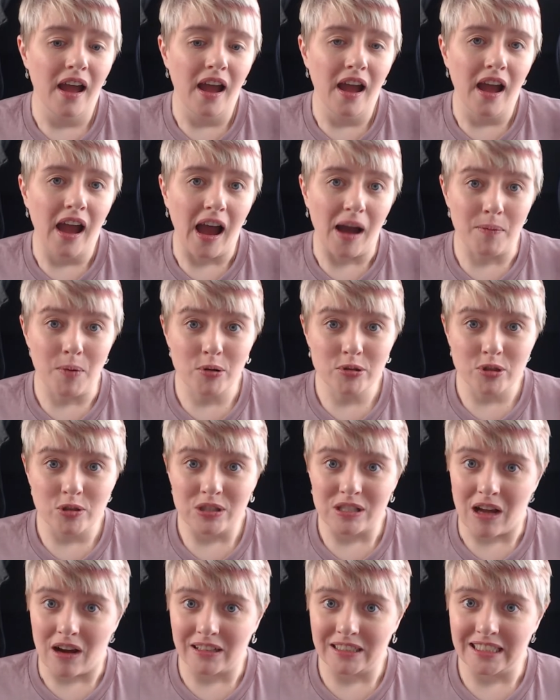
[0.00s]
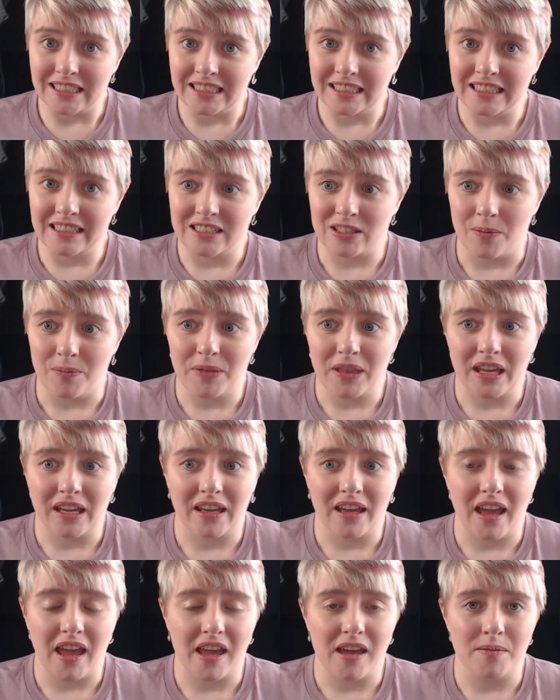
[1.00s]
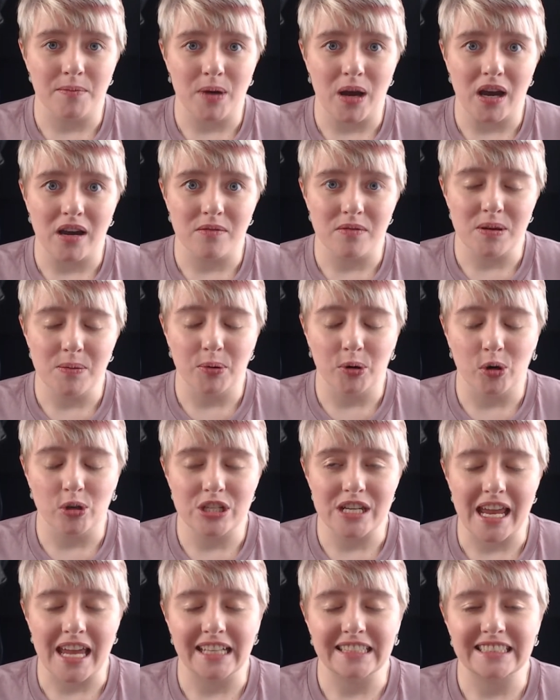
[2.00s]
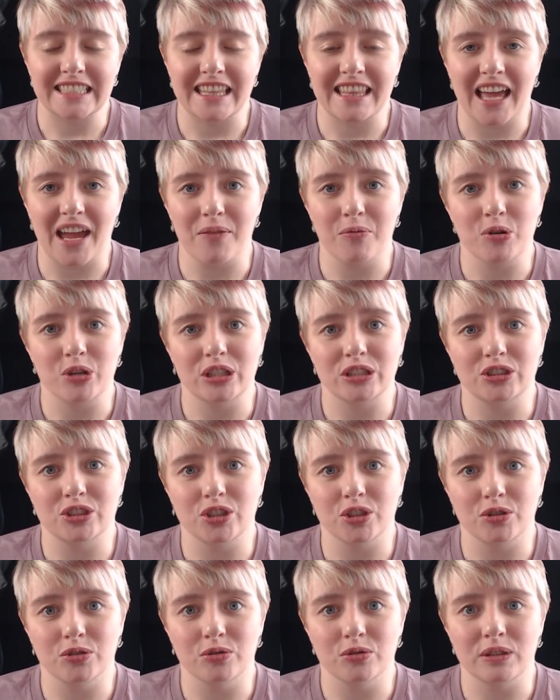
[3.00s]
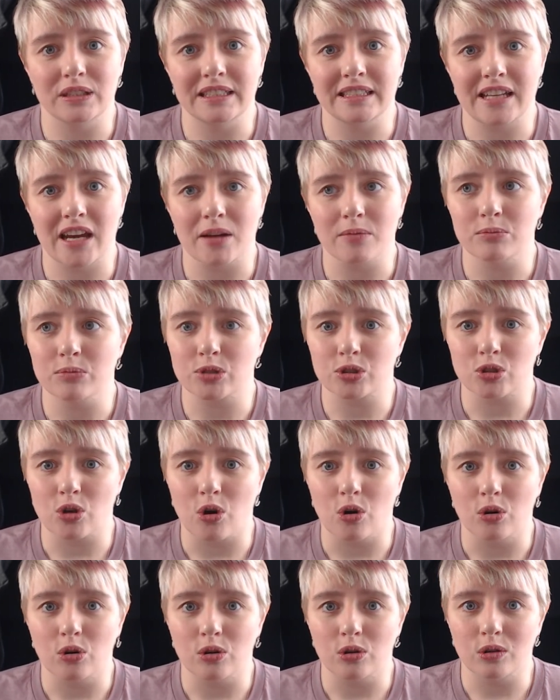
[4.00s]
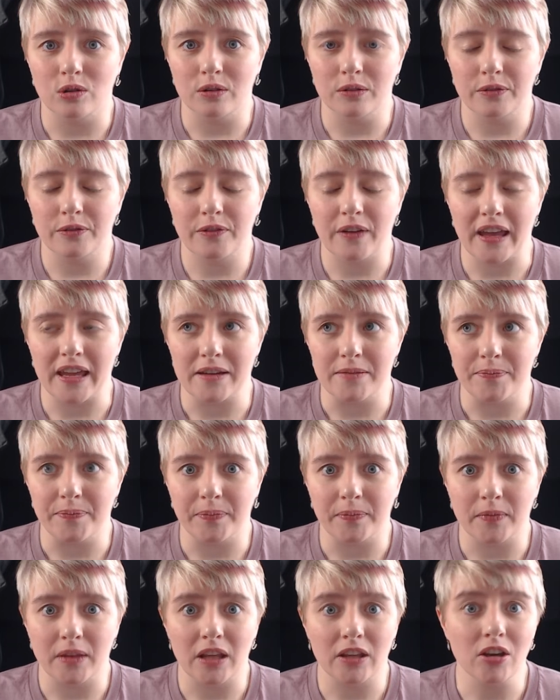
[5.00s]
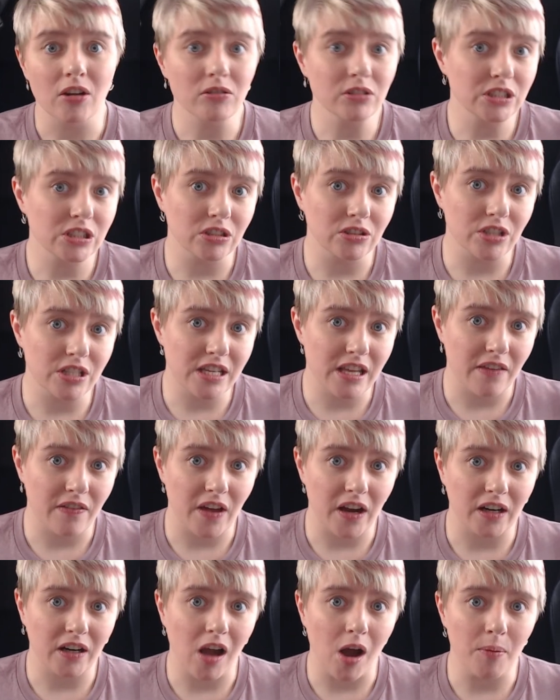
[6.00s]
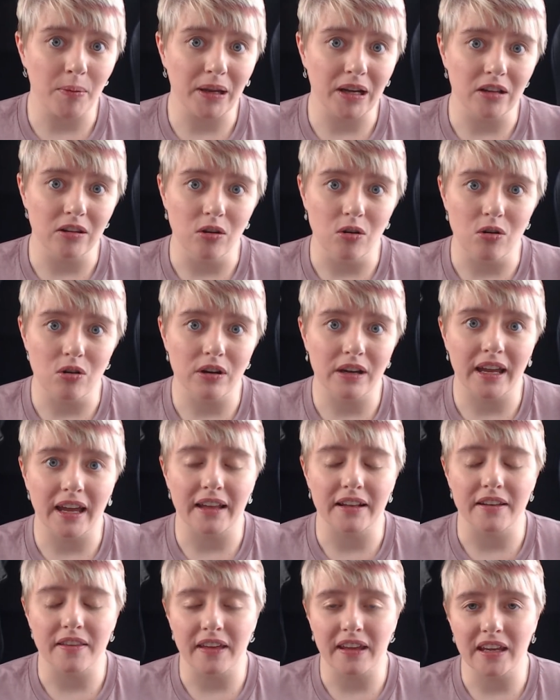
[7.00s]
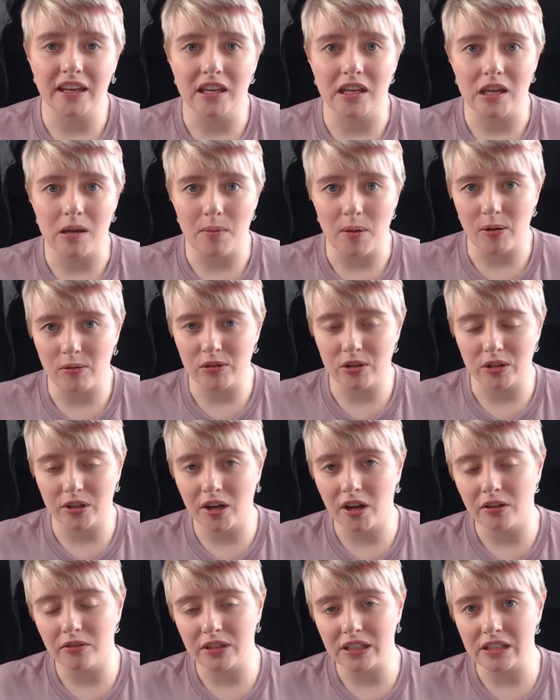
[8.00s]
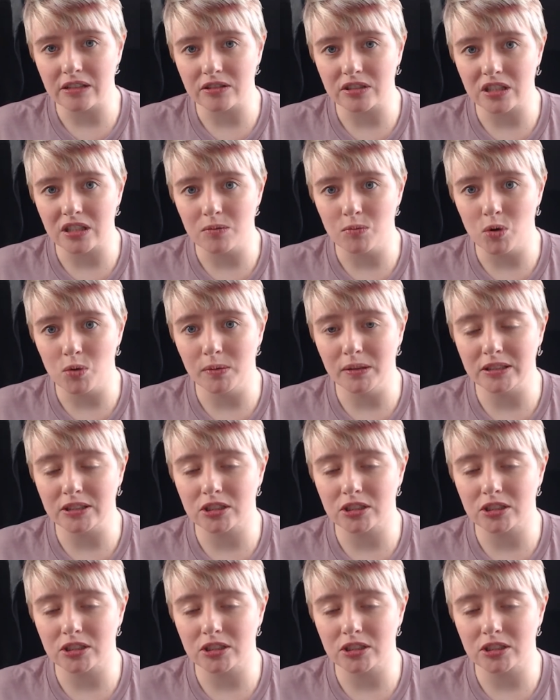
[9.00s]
I'm also starting something, a wee project that I want to do in terms of youngsters that are coming along and thinking about their careers at the moment.